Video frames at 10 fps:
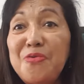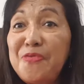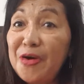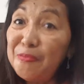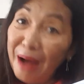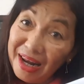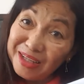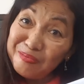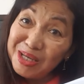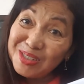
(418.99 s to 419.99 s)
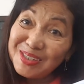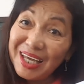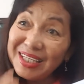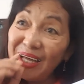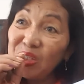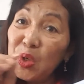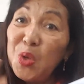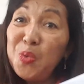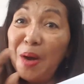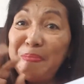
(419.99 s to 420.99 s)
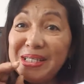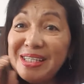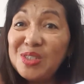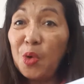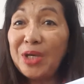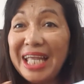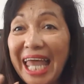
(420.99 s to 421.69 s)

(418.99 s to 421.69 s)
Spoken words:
Verbal, it means to say that we are busy talking